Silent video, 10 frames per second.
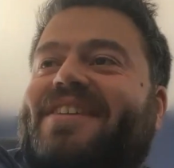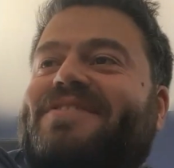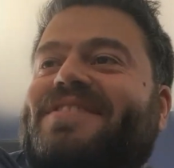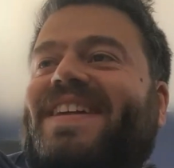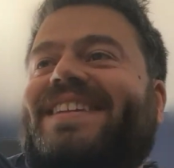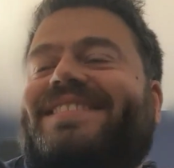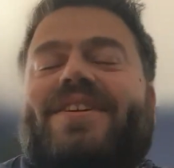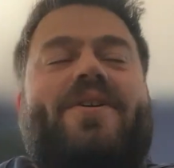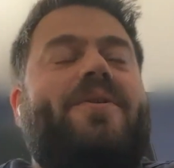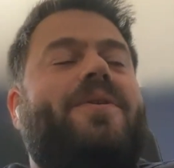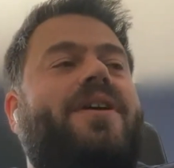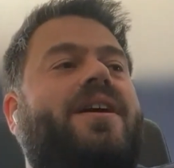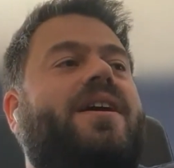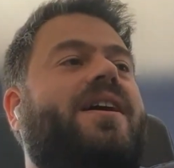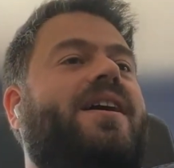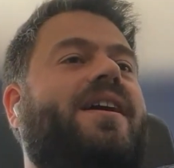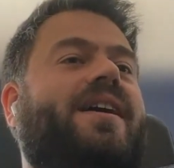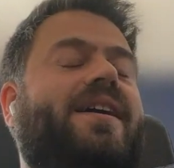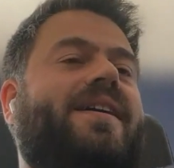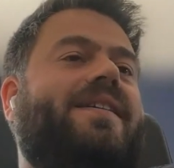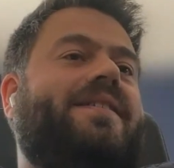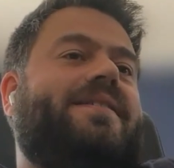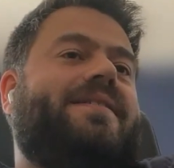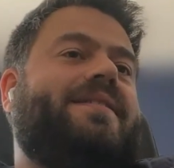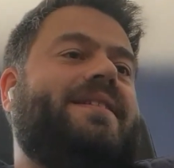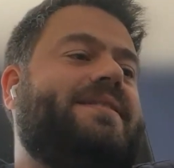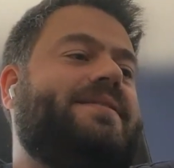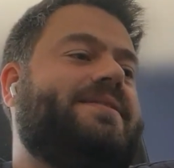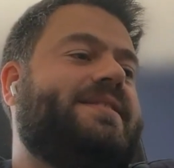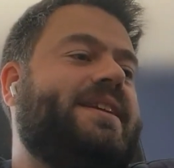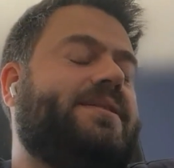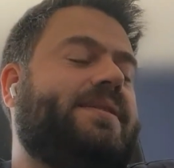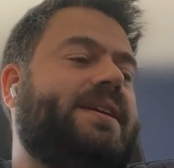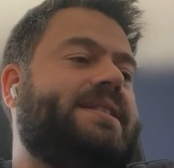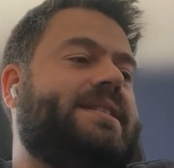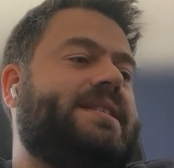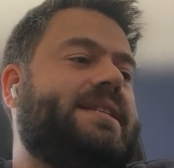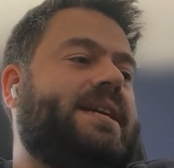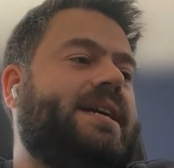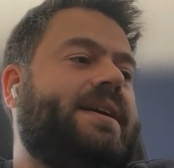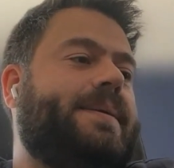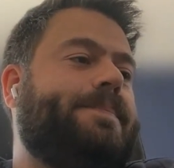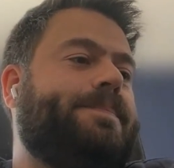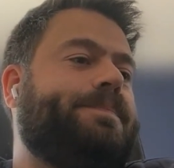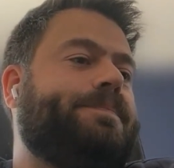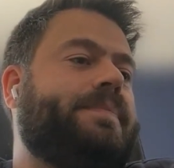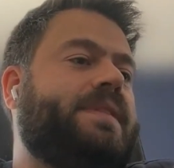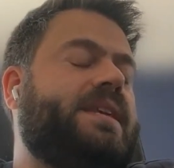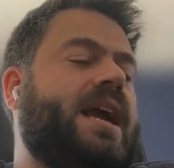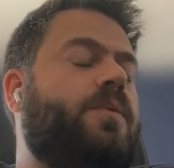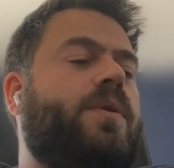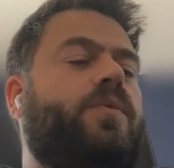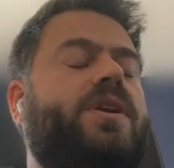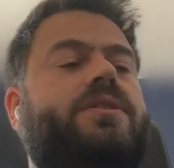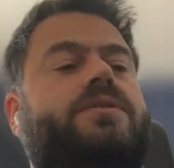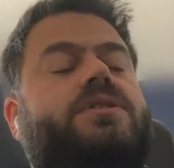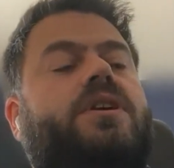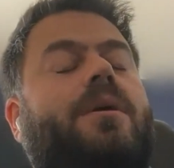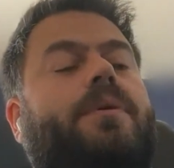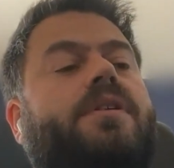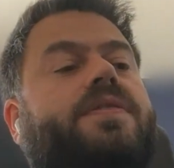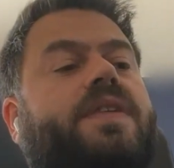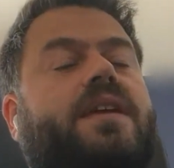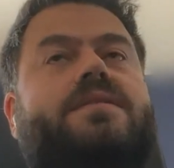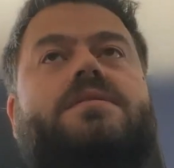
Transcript: everything, so little secrets. Yeah, we announced a couple of things